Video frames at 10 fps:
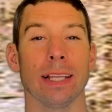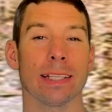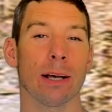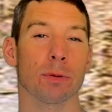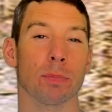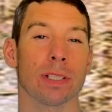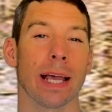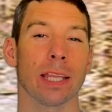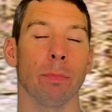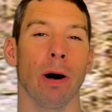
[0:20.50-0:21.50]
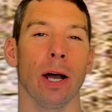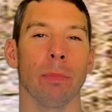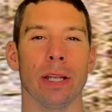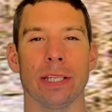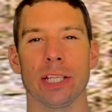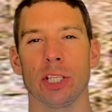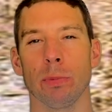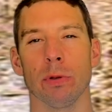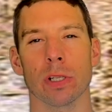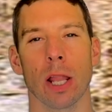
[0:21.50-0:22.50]
This helps protect the pipe and
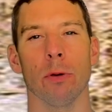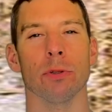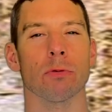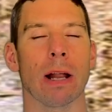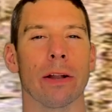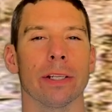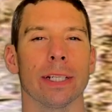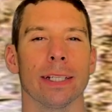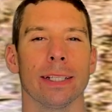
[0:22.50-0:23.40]
distributes loads around it.